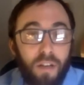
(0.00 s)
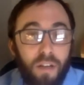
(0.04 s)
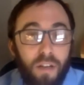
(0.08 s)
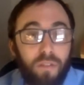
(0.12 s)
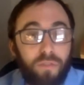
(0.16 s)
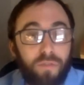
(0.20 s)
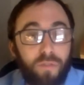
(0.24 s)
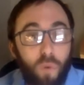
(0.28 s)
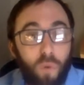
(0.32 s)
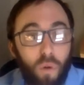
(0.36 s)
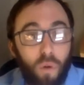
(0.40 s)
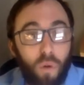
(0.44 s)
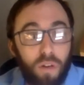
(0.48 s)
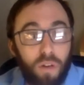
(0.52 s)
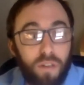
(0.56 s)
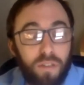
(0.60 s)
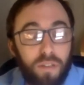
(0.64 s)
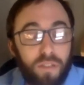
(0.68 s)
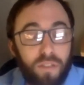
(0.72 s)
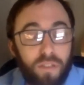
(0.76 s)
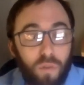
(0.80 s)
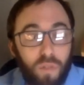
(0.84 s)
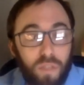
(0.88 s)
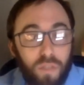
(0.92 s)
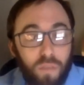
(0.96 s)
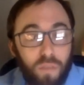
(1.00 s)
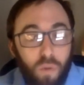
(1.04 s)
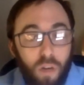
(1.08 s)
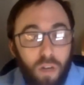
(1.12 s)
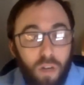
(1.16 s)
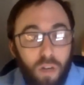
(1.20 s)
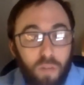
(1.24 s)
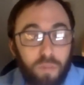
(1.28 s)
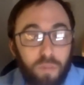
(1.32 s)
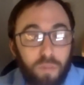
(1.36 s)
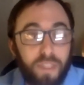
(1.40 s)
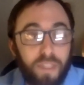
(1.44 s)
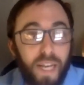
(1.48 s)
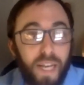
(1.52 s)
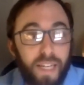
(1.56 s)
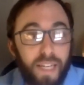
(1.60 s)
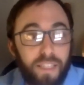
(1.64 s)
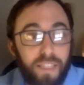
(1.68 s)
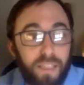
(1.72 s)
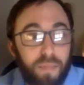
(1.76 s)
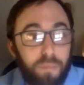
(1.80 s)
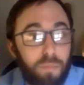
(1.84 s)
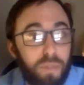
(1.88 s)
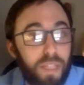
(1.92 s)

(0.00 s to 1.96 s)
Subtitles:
for source water protection